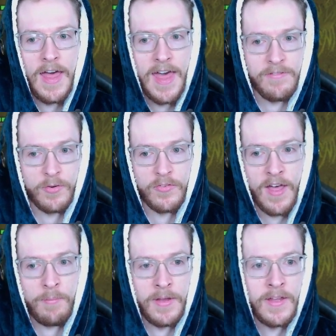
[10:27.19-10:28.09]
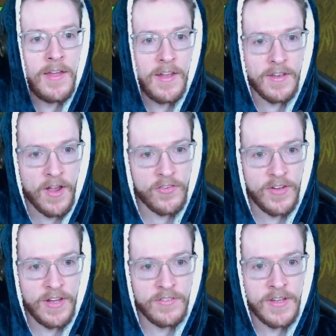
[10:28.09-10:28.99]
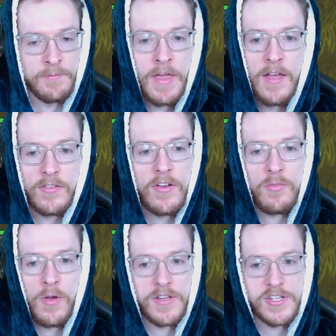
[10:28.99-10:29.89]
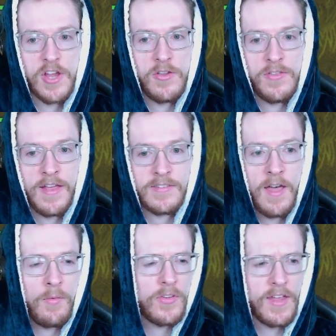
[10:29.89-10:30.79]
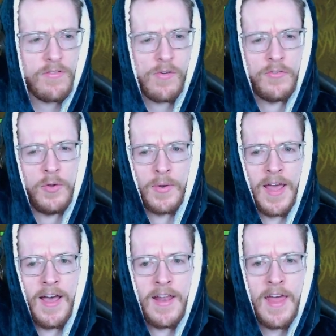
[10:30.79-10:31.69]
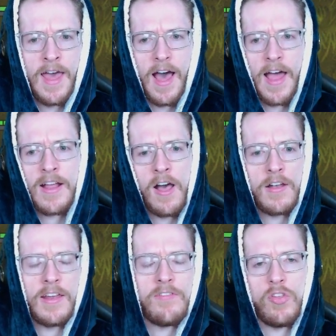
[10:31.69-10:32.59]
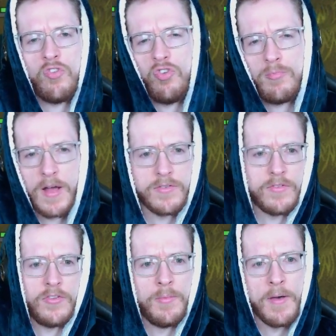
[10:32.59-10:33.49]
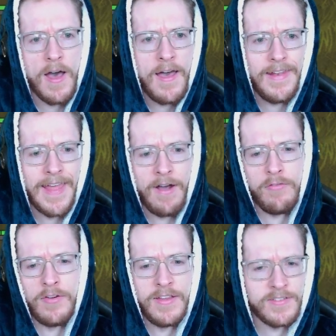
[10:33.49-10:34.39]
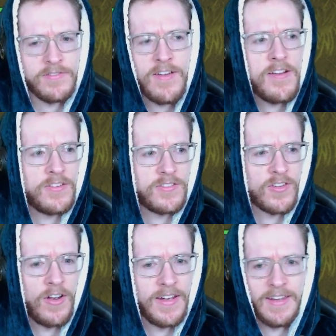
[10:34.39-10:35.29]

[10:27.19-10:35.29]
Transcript: Everyone's happy, nice and easy. So I just wanted to show you this. I want to give a review on it. I can't give a too much review, but early alpha, it's a very solid